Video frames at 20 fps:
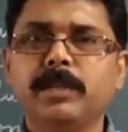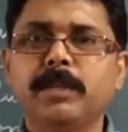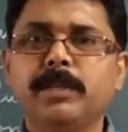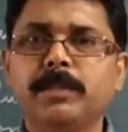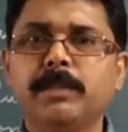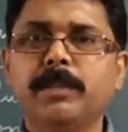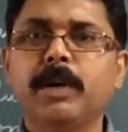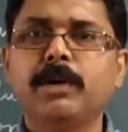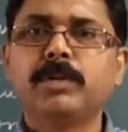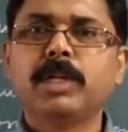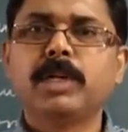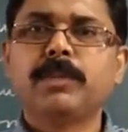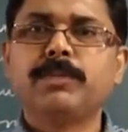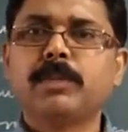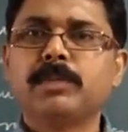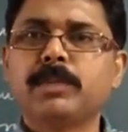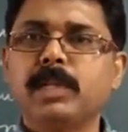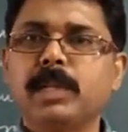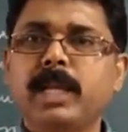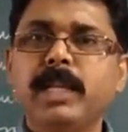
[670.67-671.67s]
bounded
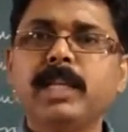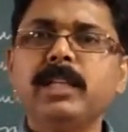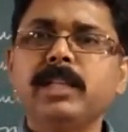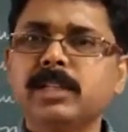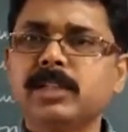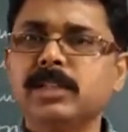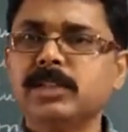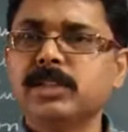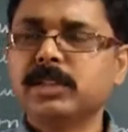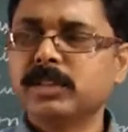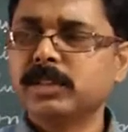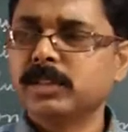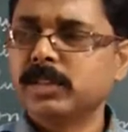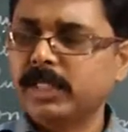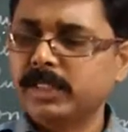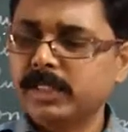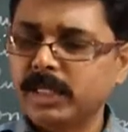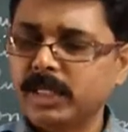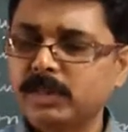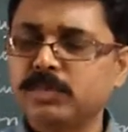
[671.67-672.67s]
from the land,
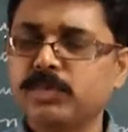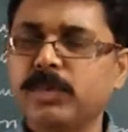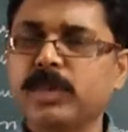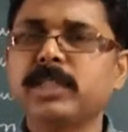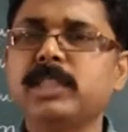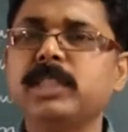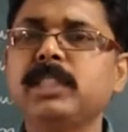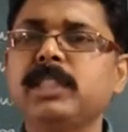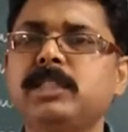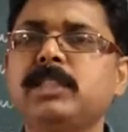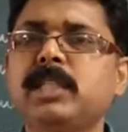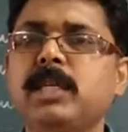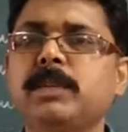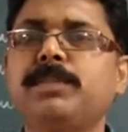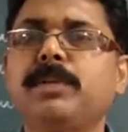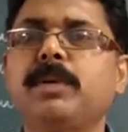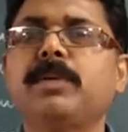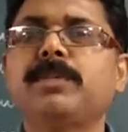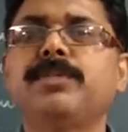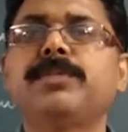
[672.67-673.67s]
and that's why these
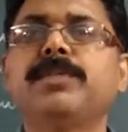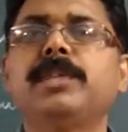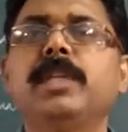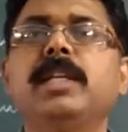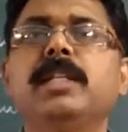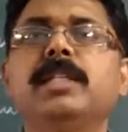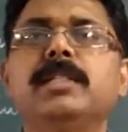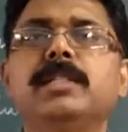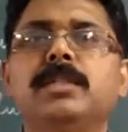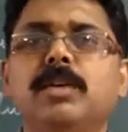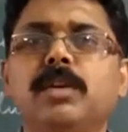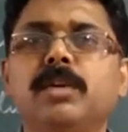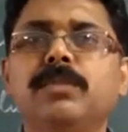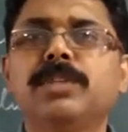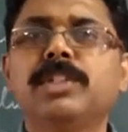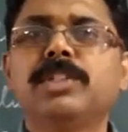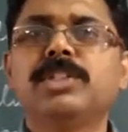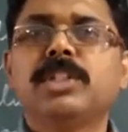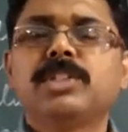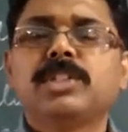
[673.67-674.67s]
type of things or
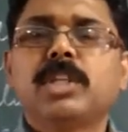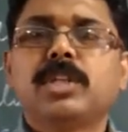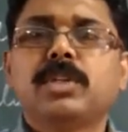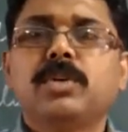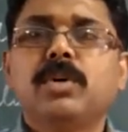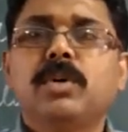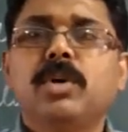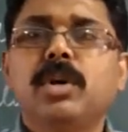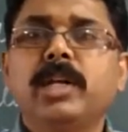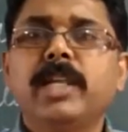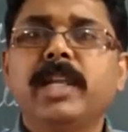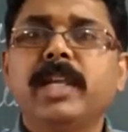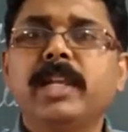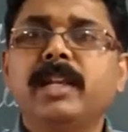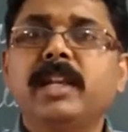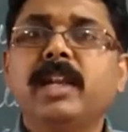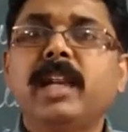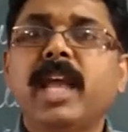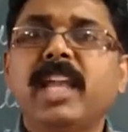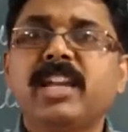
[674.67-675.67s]
features are called
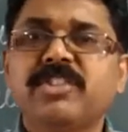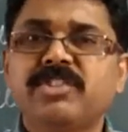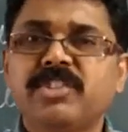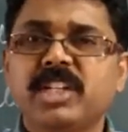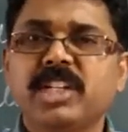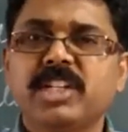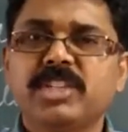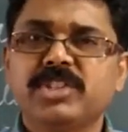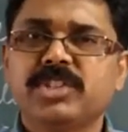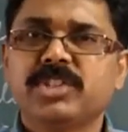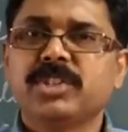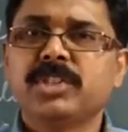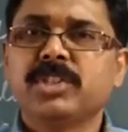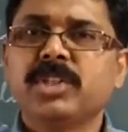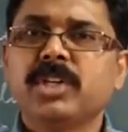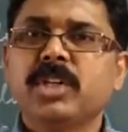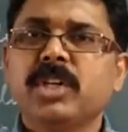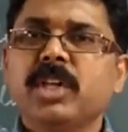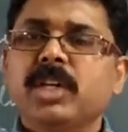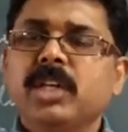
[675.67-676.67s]
inland drainage.
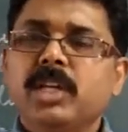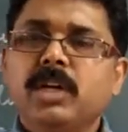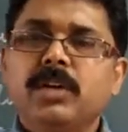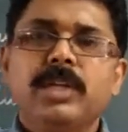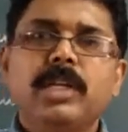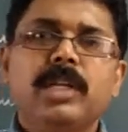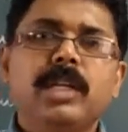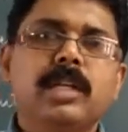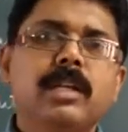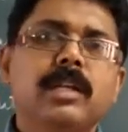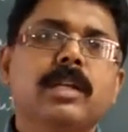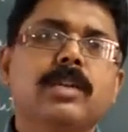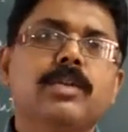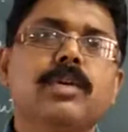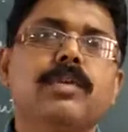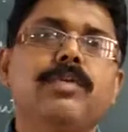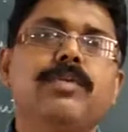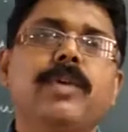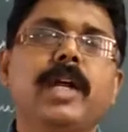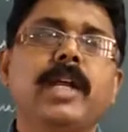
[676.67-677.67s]
Now here
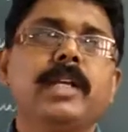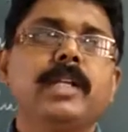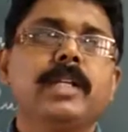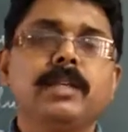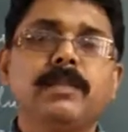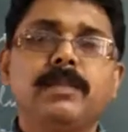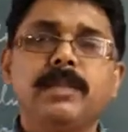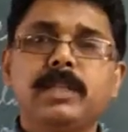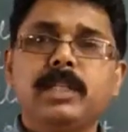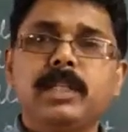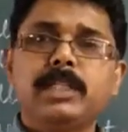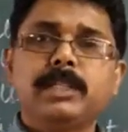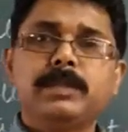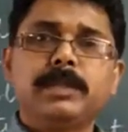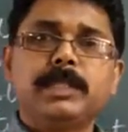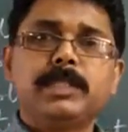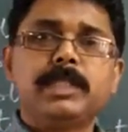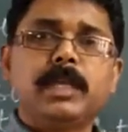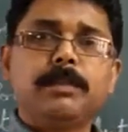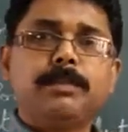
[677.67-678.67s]
you will find even the
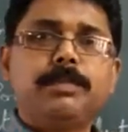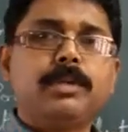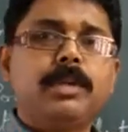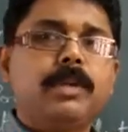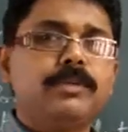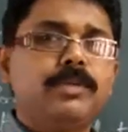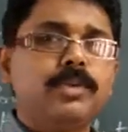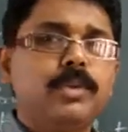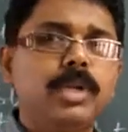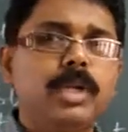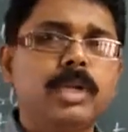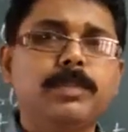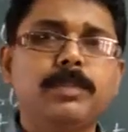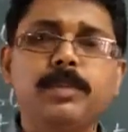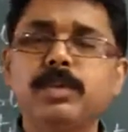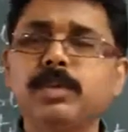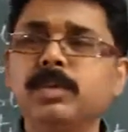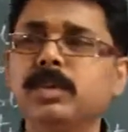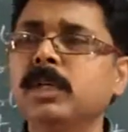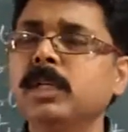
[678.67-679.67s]
example of
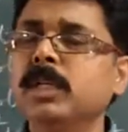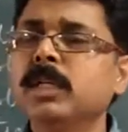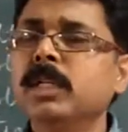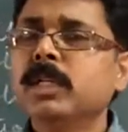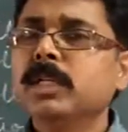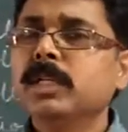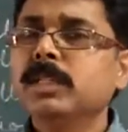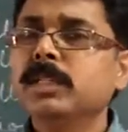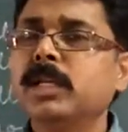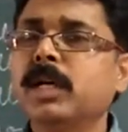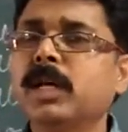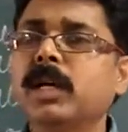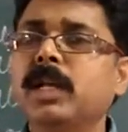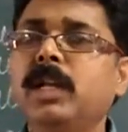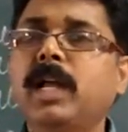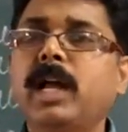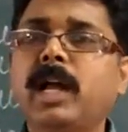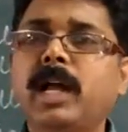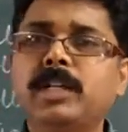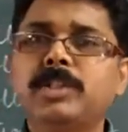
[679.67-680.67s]
Gorakhpur, the
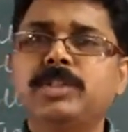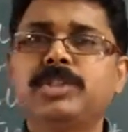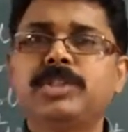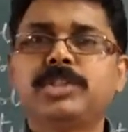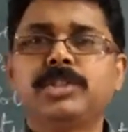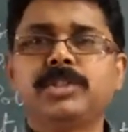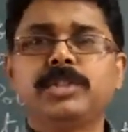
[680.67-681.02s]
large